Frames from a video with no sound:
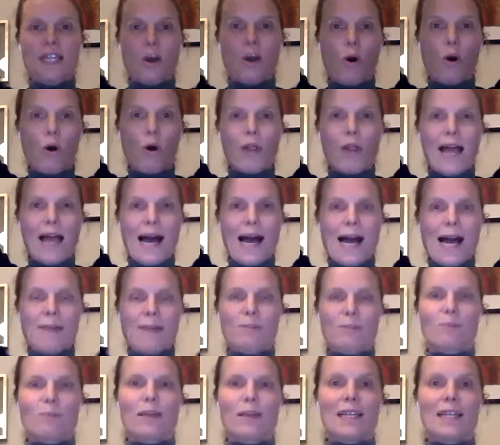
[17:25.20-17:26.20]
all
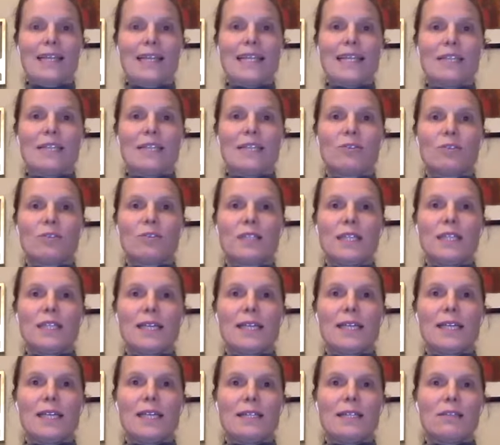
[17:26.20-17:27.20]
arms, but at least you
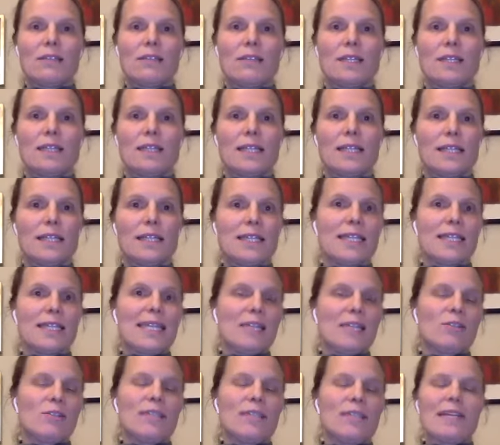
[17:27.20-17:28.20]
need
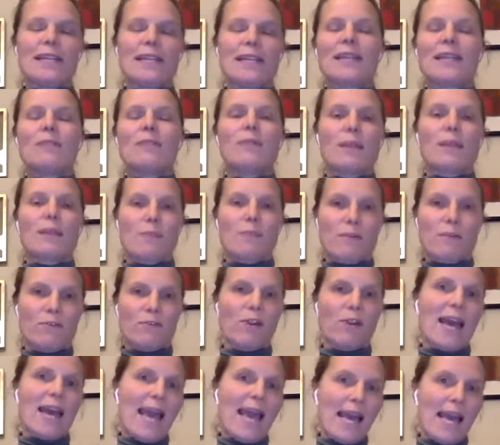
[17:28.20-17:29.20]
to see a little bit above
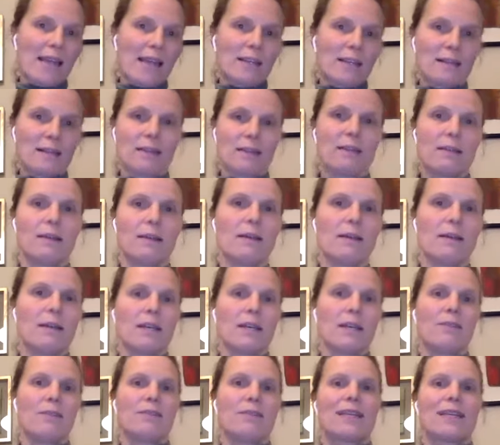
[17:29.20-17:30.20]
your head.
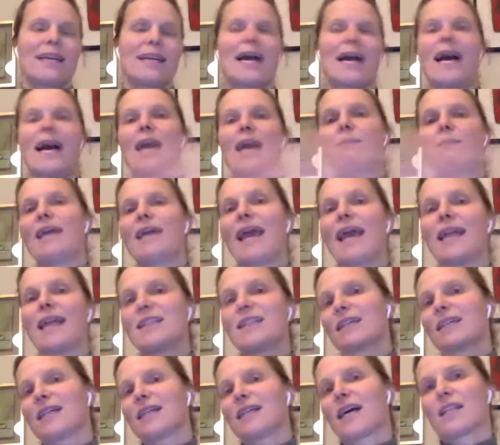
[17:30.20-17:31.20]
If the
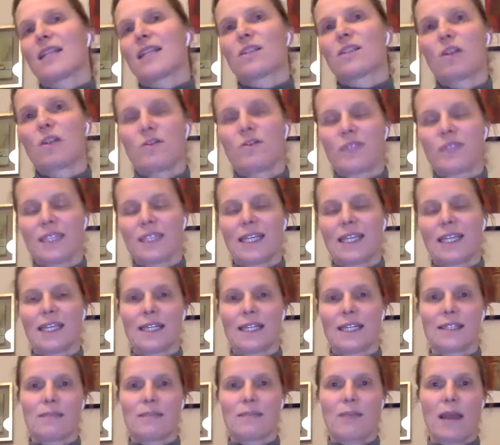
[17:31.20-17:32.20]
hands are cut off, I think it
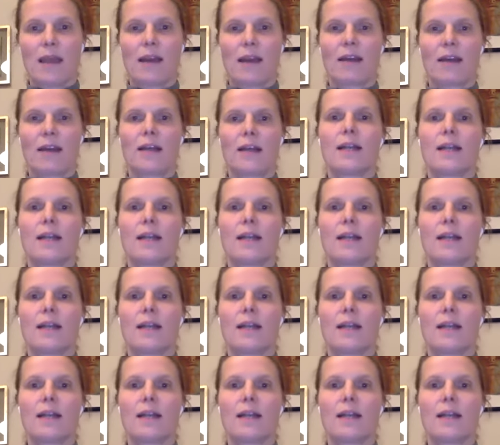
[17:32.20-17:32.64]
doesn't matter.